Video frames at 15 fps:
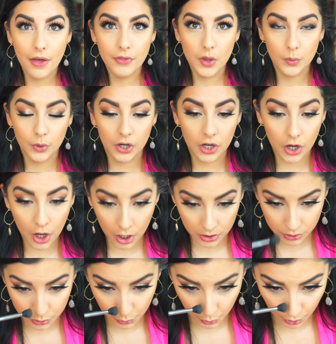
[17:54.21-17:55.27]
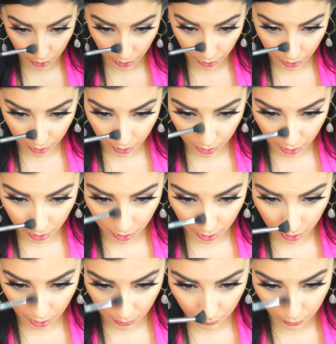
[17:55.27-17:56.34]
And then we're going to contour,
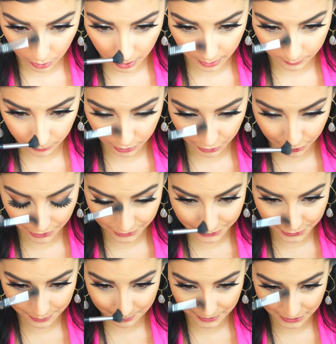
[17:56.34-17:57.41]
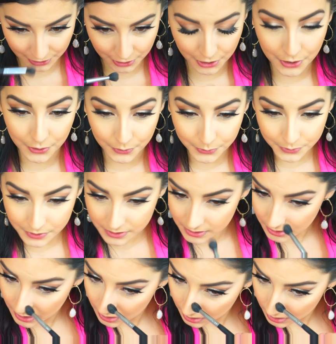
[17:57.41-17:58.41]
well, I'm going to contour my nose